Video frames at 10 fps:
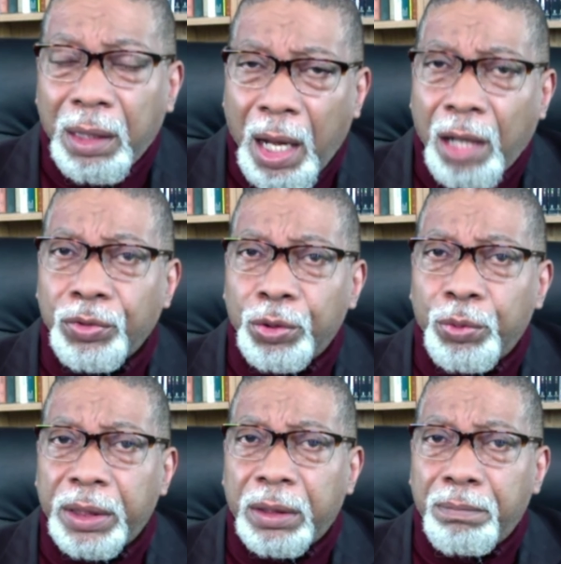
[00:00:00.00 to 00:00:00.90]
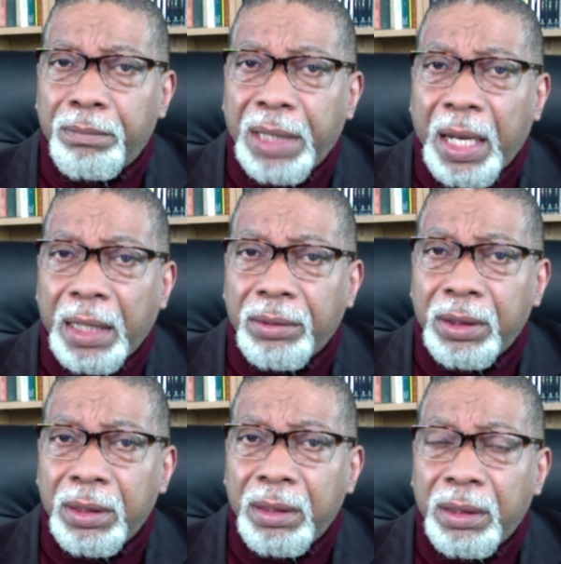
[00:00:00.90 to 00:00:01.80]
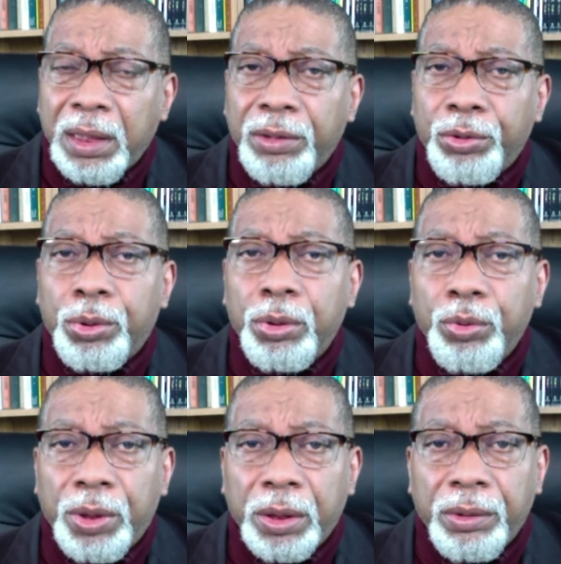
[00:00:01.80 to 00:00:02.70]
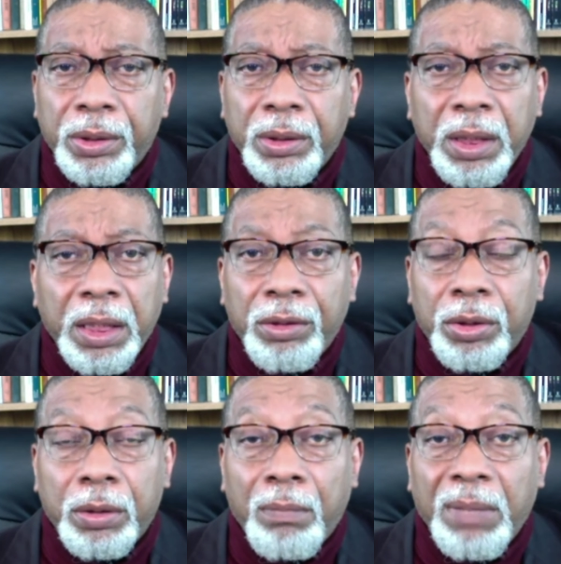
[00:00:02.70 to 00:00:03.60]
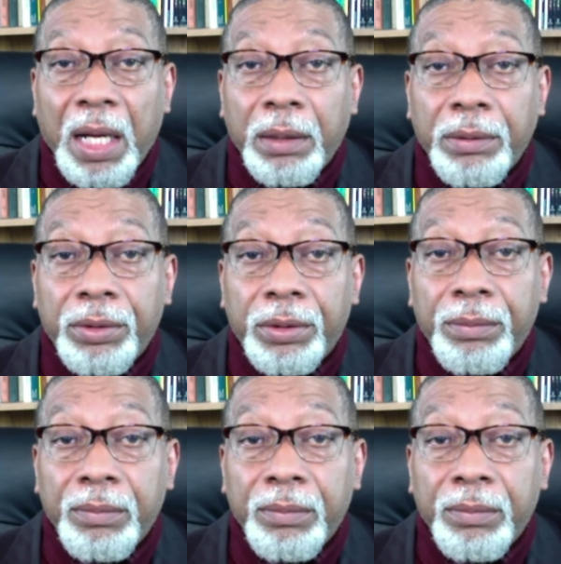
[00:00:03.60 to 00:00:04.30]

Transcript: How do we combat the intrusions into our minds?